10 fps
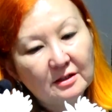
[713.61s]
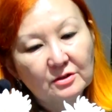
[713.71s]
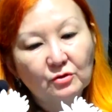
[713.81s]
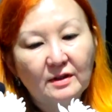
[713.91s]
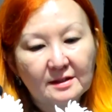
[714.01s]

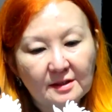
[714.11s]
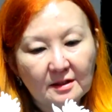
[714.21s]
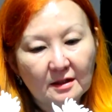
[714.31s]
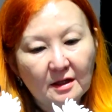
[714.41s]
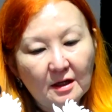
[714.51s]

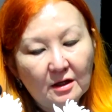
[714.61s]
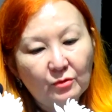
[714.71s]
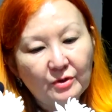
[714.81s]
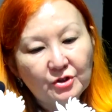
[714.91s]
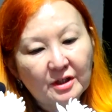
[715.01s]
swastika,
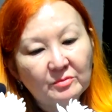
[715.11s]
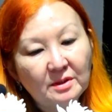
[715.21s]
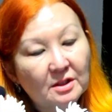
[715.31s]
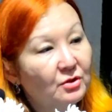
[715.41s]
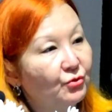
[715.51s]
which had
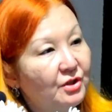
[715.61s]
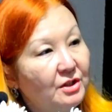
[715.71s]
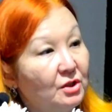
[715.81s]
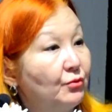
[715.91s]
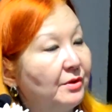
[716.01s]
been
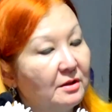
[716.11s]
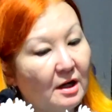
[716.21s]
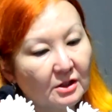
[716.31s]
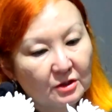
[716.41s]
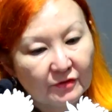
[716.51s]
associated with the
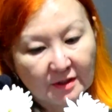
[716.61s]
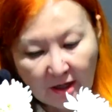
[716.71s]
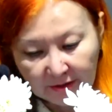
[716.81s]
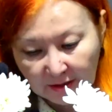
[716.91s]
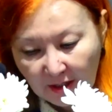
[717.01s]
cults of
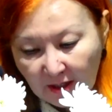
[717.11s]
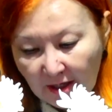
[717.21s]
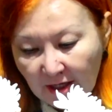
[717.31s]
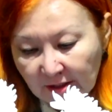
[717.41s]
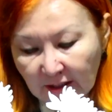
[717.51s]
sun,
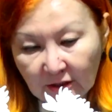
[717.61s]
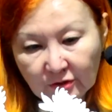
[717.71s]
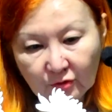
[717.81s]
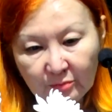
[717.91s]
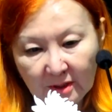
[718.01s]
and
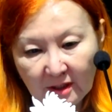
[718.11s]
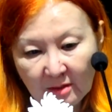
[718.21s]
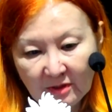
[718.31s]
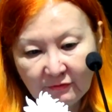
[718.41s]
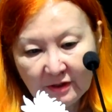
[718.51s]
also
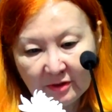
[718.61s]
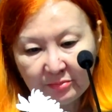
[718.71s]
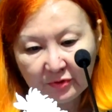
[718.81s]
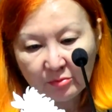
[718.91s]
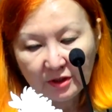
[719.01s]
became a very
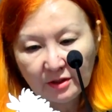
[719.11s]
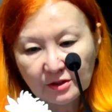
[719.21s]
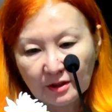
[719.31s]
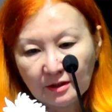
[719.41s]
prominent